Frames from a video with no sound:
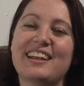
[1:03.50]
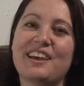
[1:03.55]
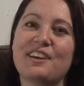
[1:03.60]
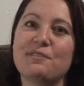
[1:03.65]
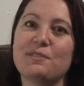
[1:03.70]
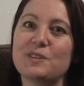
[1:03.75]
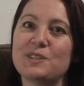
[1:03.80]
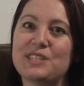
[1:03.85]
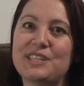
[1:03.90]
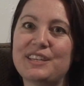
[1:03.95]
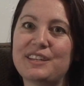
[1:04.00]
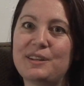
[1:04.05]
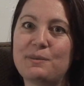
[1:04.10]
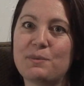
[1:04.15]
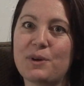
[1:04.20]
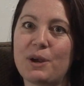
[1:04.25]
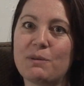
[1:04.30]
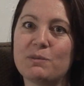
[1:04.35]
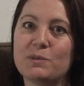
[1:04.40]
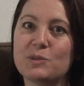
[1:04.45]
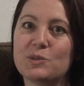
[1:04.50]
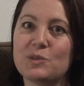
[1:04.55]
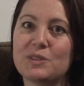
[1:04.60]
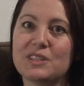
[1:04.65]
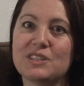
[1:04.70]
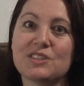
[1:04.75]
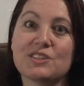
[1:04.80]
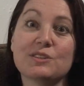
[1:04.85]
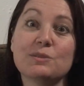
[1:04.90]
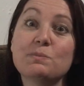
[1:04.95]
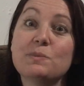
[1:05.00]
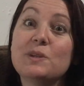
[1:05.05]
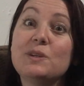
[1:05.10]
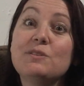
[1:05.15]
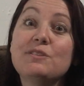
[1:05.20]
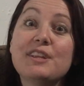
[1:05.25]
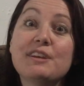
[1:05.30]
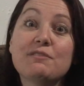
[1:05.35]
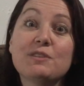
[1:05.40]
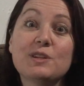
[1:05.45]
I foresee any problems with this group, but you
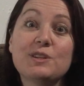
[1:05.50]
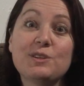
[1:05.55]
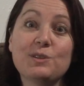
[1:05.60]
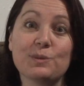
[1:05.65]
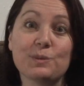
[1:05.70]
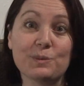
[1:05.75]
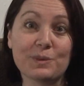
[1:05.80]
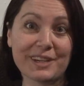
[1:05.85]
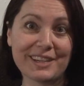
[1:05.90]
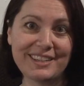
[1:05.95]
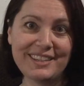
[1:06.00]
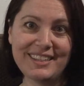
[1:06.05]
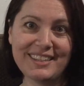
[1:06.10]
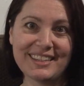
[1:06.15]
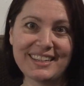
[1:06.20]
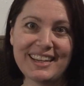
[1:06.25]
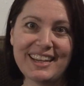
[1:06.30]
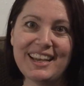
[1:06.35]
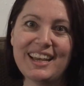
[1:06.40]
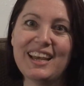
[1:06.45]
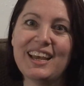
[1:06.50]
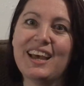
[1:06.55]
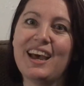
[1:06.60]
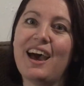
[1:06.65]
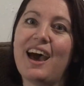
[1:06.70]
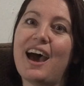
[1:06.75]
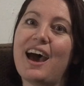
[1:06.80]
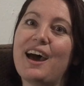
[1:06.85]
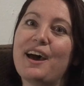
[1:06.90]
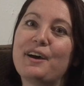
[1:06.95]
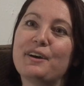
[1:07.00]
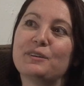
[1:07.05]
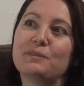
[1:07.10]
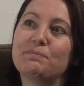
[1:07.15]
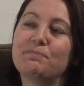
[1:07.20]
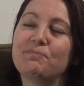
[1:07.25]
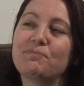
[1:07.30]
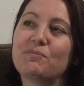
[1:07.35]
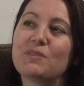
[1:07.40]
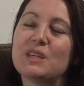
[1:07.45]
never do, right?
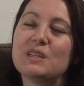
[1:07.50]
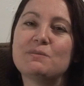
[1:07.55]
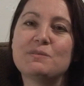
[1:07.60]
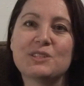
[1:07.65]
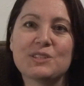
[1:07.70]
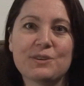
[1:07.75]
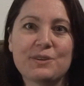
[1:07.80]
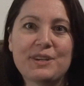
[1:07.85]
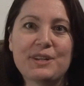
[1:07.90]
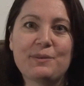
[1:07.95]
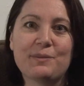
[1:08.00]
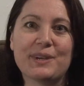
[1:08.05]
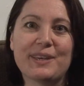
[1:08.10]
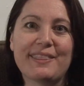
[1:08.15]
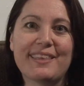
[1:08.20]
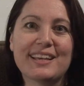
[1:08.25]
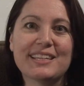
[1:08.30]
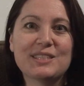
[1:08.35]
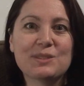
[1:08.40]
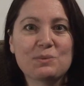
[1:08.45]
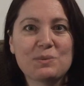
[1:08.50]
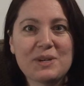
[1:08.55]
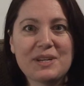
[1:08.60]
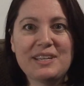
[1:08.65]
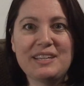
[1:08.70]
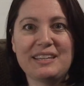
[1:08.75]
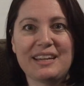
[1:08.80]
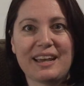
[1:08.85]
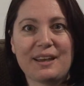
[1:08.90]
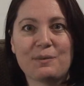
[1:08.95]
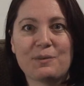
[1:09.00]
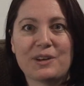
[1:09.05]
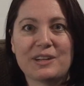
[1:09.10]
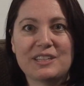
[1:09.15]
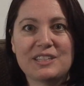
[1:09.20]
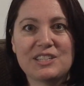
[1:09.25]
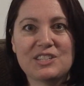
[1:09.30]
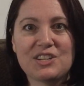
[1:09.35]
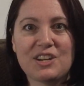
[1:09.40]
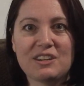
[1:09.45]
So anyway, that's what I wanted
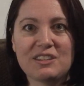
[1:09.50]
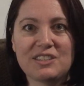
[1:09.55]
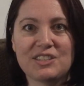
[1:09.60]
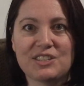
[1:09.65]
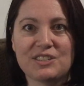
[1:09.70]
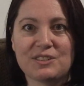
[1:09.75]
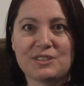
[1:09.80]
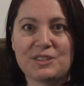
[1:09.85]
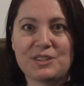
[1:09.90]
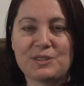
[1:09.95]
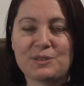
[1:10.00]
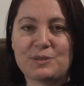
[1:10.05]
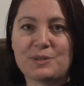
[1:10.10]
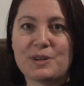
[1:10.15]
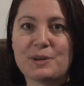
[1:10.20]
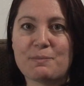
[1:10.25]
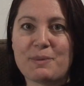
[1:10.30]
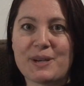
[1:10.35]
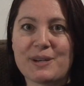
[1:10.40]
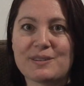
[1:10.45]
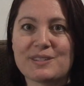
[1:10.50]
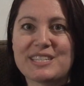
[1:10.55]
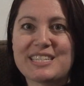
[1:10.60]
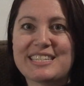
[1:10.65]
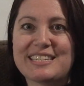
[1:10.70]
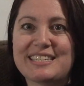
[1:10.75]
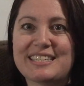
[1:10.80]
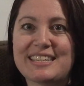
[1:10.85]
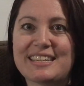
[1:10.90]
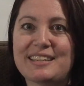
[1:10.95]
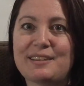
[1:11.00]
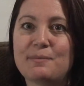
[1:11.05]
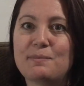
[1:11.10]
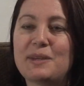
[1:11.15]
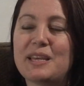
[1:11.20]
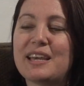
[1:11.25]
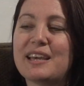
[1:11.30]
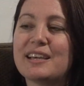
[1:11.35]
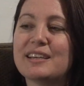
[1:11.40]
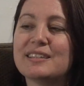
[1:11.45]
to talk to you about today,
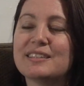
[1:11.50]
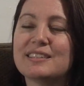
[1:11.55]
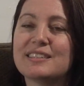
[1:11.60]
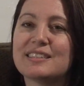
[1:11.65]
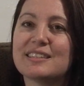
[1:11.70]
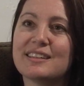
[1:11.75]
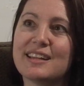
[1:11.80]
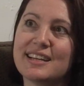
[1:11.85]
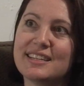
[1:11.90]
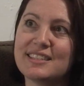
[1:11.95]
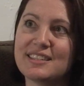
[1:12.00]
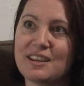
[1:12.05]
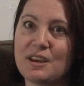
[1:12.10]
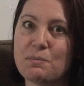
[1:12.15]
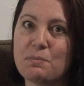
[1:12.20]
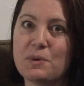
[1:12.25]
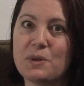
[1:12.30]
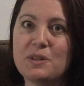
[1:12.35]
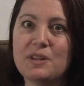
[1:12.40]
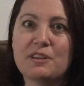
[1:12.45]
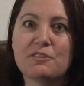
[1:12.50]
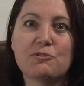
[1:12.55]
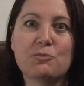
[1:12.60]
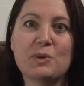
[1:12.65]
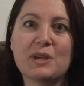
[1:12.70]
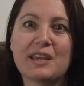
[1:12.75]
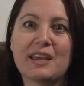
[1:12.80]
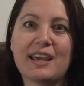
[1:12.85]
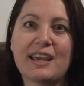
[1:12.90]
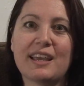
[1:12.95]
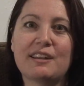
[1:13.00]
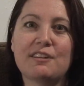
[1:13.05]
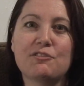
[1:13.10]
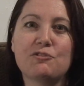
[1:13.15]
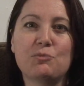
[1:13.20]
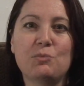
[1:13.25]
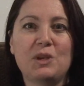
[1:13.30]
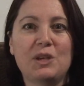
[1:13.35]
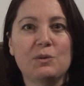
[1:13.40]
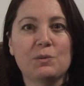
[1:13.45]
because the last couple have been kind of
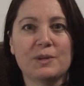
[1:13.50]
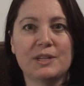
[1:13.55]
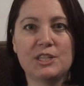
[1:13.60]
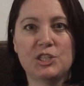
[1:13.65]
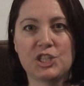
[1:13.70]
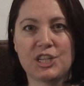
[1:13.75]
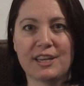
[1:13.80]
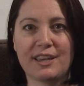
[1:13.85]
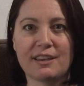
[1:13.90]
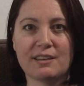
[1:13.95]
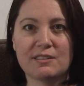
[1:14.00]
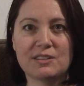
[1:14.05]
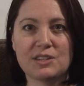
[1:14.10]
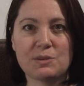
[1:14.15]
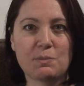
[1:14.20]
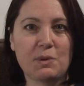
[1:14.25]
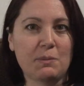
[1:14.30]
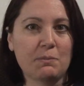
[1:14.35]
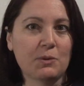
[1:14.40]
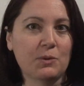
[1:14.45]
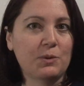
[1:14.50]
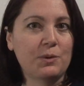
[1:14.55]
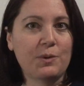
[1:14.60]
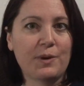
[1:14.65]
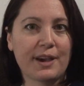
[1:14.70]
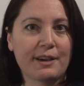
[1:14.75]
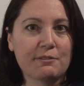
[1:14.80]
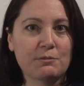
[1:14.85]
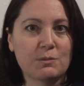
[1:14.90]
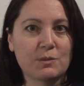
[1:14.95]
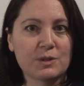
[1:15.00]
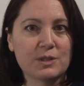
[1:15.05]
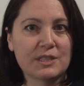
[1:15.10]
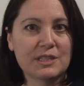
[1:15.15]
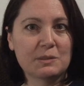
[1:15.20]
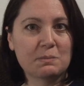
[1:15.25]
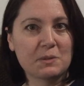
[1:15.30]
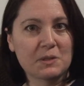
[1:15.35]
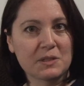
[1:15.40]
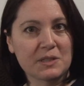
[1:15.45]
me reaching out to people who have more
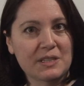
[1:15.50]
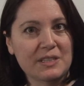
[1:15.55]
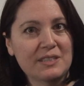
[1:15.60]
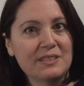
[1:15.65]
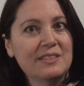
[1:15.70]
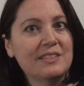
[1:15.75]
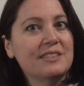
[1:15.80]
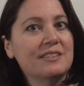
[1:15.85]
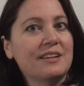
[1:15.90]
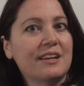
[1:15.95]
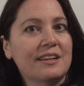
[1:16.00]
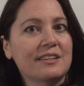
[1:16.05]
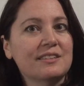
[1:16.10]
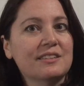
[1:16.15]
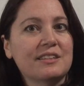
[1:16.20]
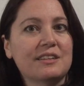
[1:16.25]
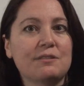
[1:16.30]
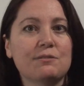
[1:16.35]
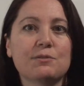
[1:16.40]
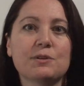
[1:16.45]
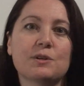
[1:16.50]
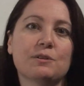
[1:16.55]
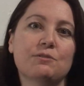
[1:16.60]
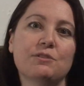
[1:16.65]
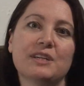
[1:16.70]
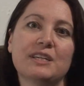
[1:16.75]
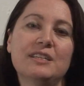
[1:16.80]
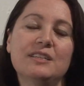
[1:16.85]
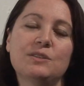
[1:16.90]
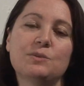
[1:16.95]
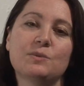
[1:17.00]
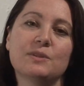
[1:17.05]
experience and asking for advice.